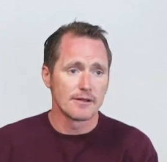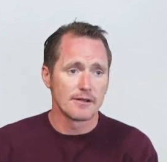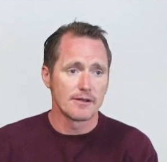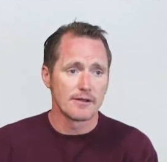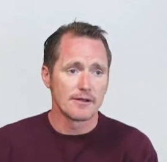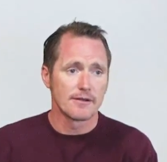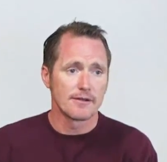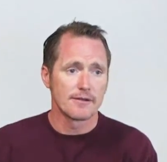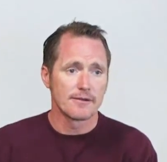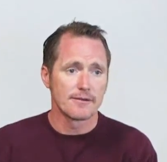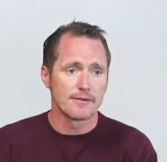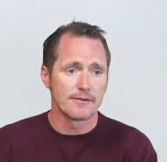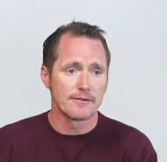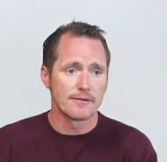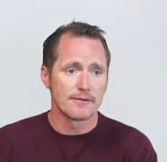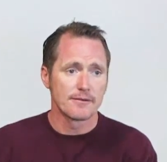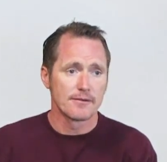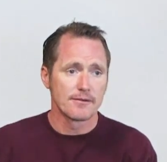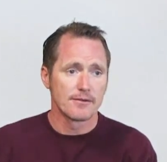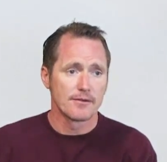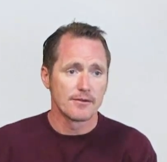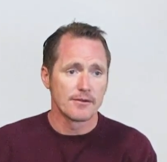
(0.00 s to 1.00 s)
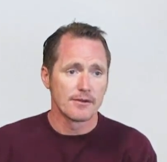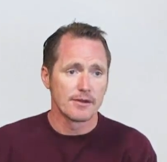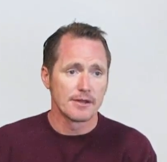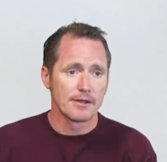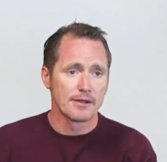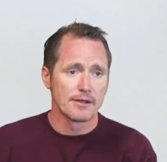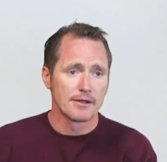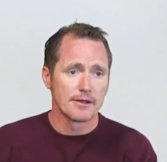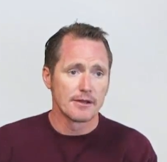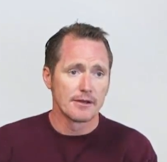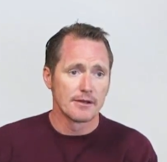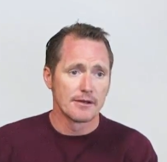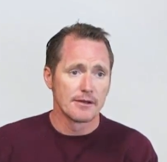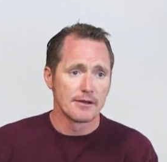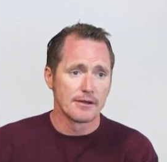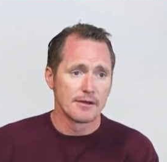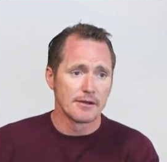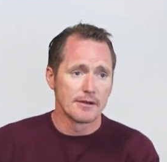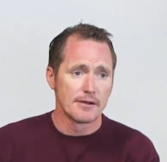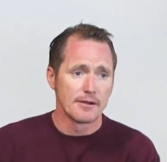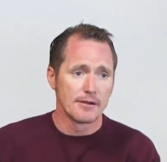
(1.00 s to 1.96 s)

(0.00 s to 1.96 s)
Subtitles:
Nothing is said.